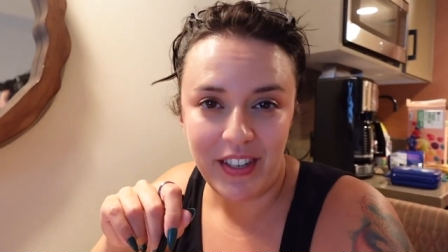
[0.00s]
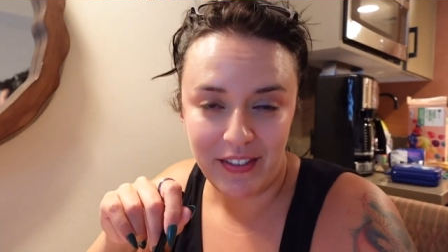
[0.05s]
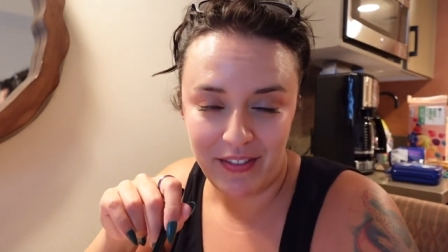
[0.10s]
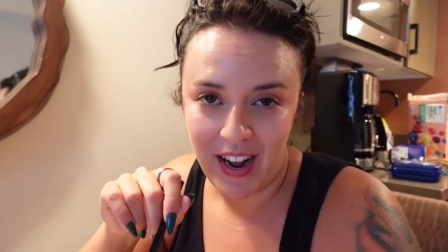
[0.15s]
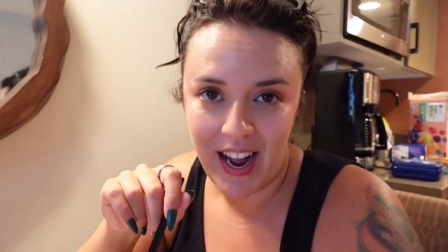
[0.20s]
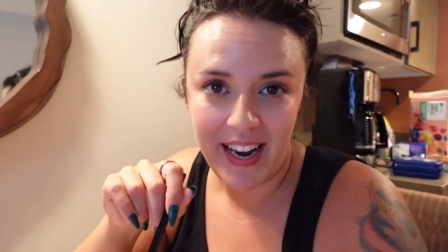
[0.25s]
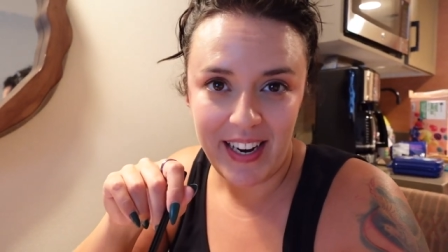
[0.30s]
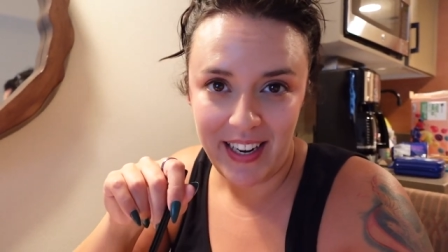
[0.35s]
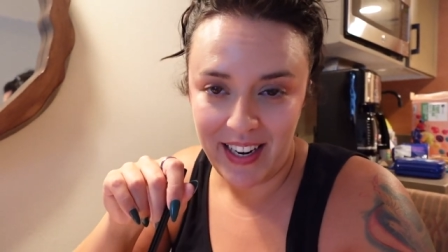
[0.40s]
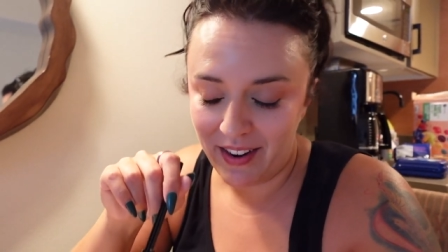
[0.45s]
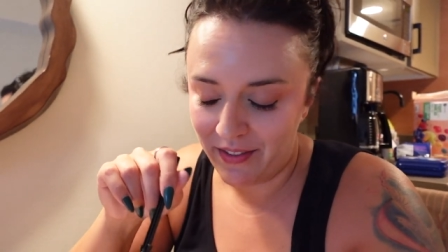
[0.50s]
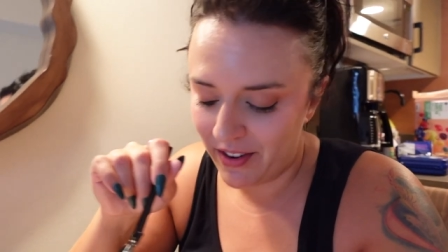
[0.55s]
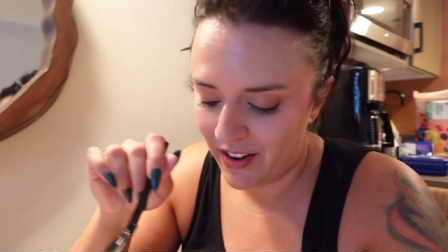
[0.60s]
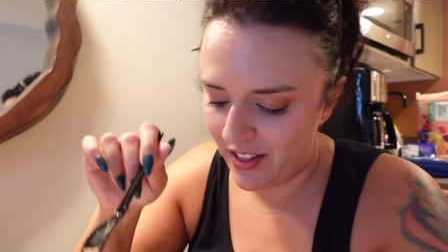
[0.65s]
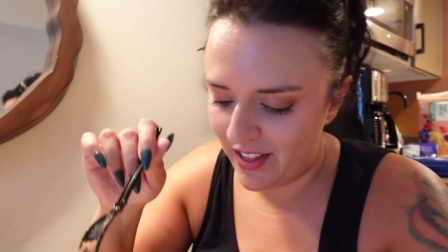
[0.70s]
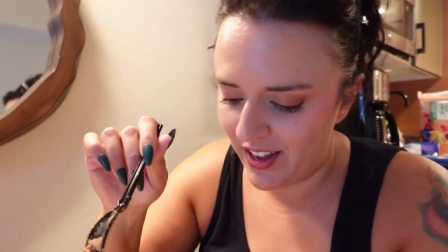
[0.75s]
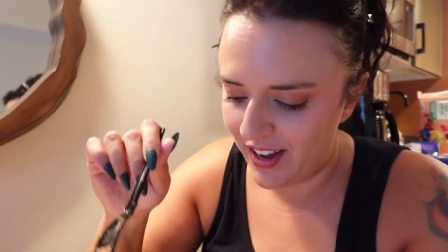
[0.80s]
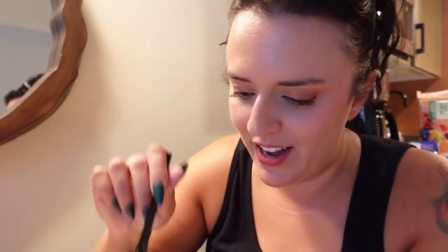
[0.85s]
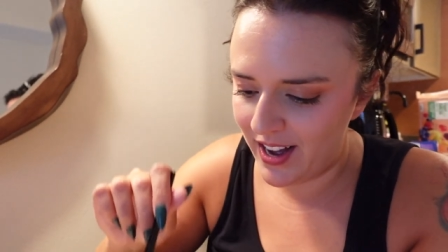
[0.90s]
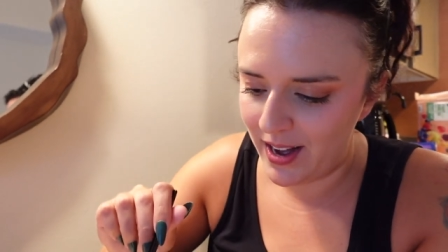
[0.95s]
divided
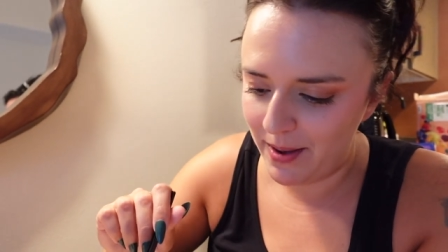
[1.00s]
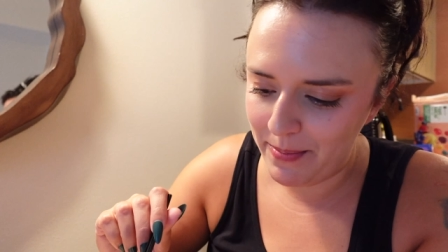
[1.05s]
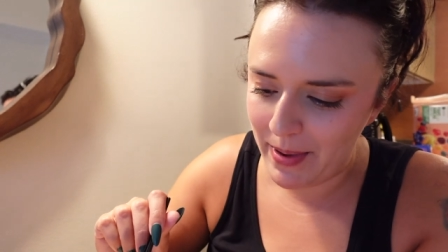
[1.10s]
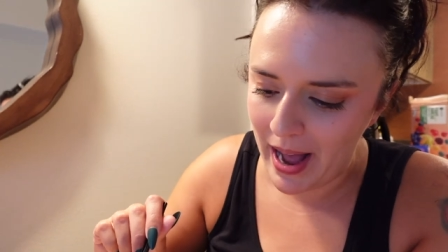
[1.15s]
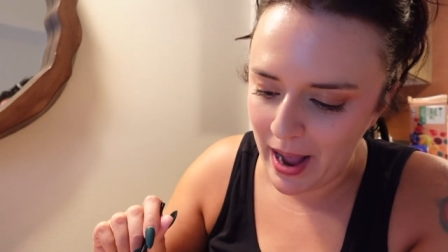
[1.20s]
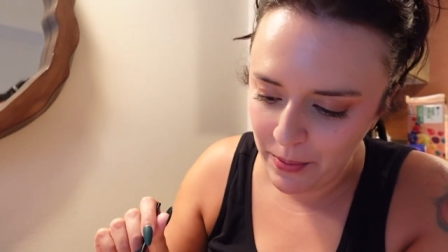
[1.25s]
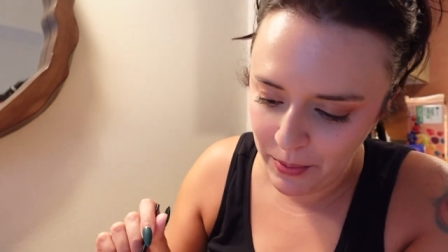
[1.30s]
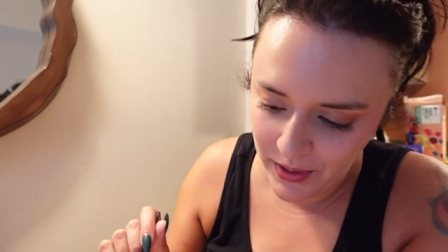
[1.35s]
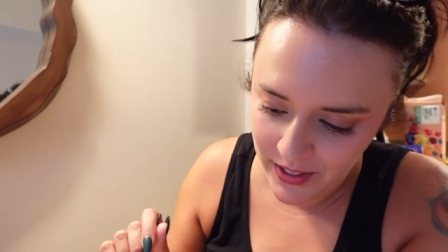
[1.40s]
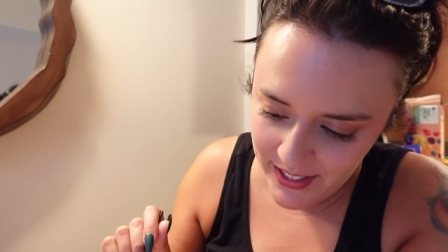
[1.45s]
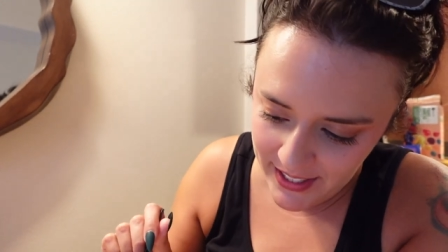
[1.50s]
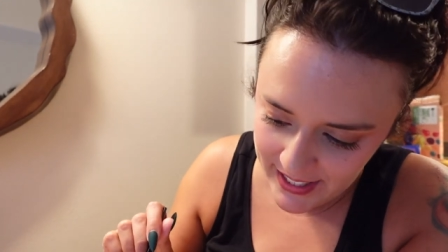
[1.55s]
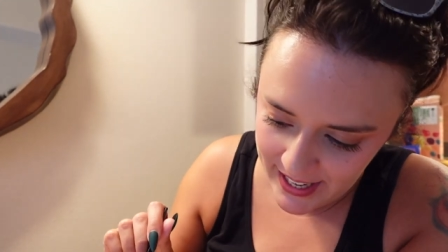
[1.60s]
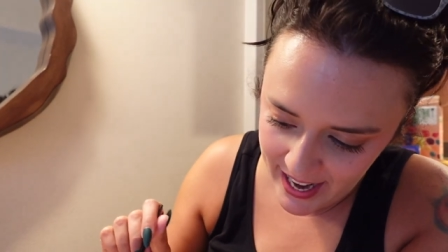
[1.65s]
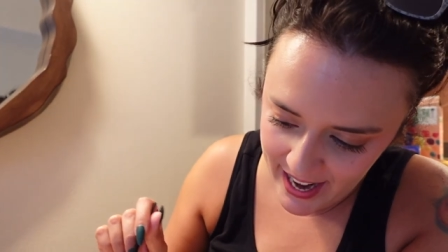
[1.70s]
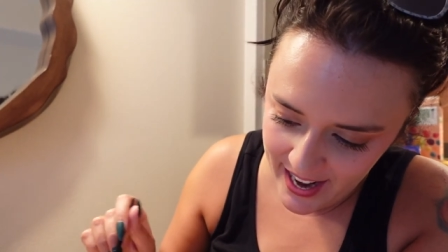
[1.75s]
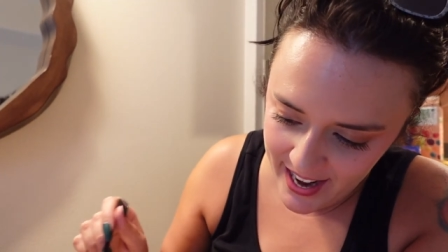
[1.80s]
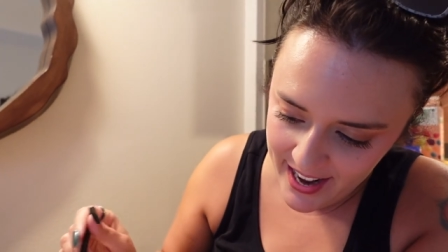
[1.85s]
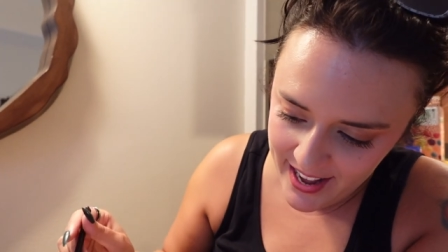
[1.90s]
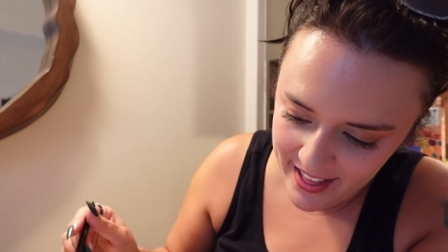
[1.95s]
everything up. I will
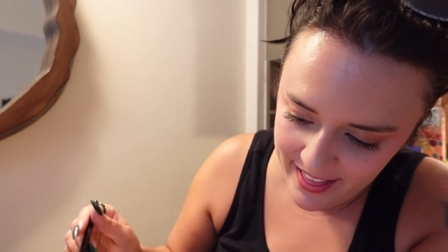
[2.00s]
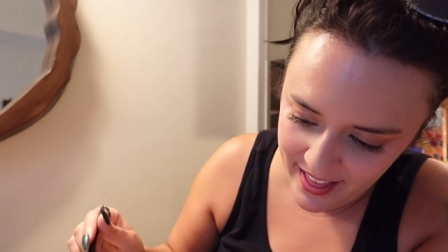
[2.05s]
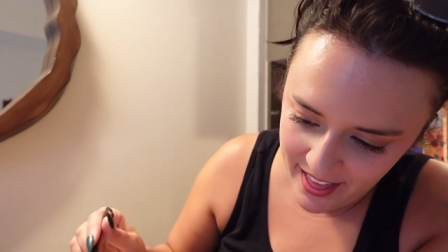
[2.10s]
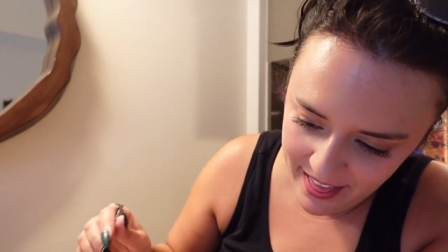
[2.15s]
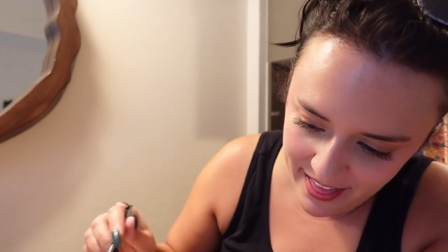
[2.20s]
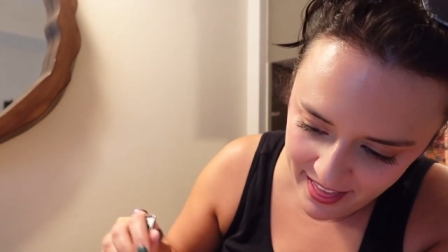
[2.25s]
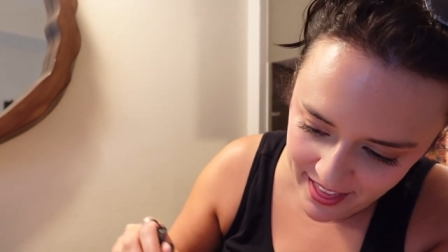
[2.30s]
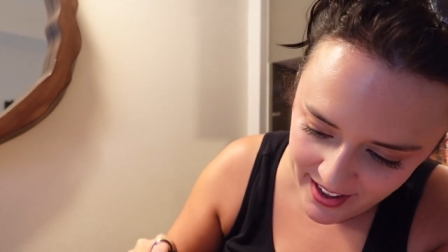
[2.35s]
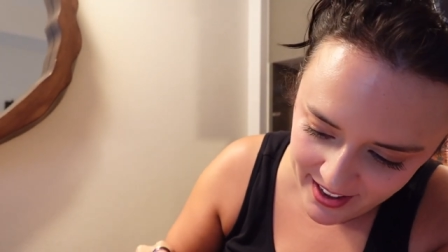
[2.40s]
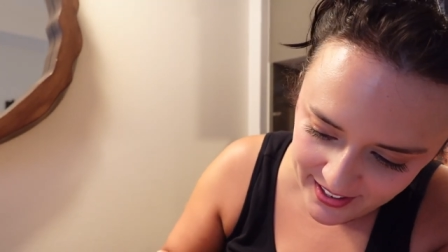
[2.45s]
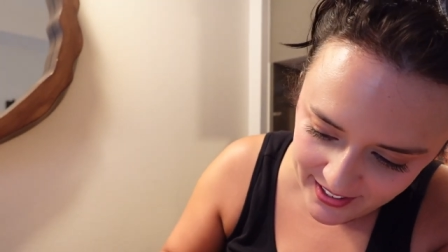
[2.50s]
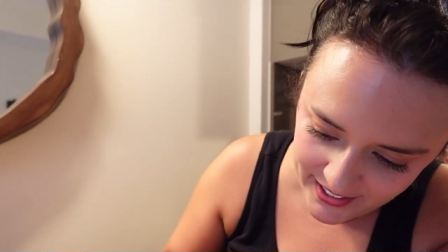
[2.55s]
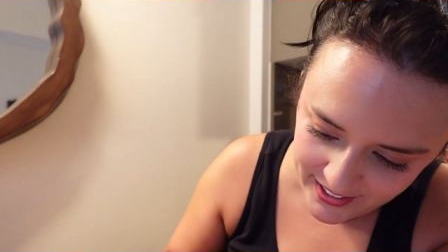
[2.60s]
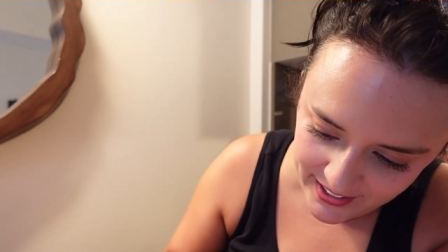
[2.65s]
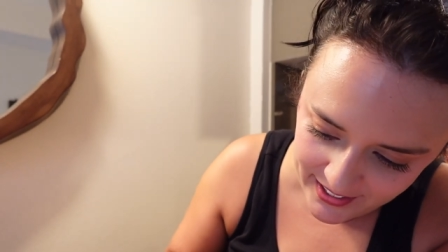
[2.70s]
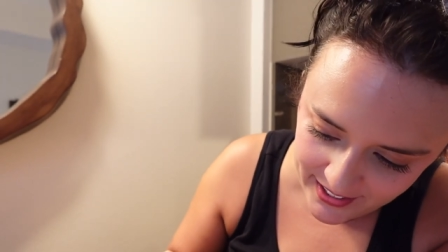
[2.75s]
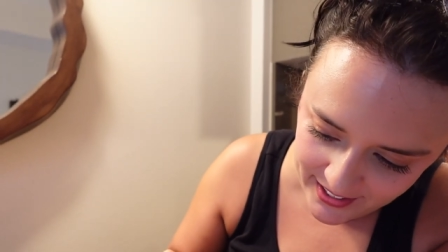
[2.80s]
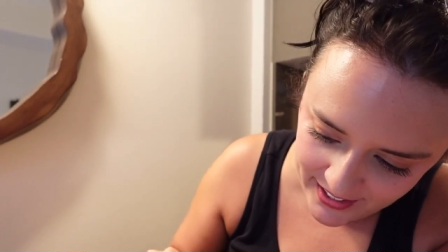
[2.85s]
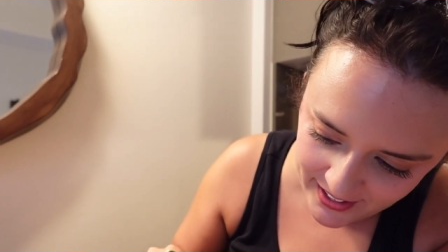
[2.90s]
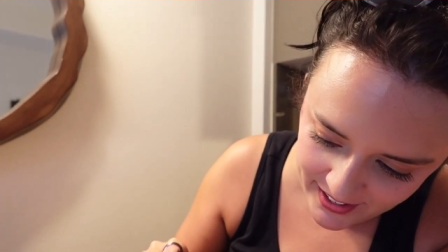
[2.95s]
say that
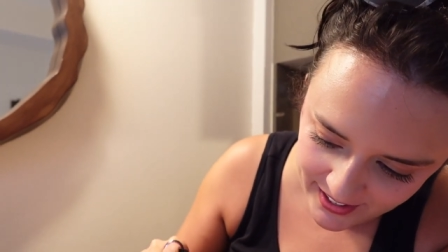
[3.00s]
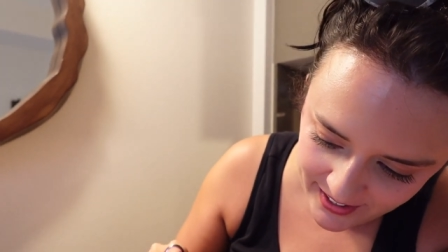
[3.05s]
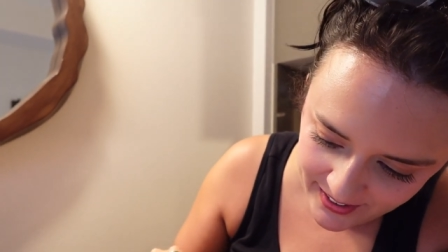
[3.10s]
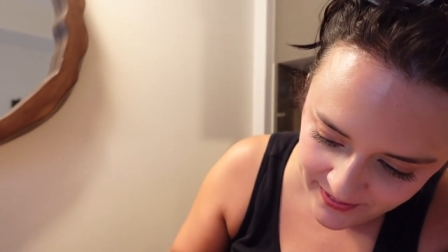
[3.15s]
this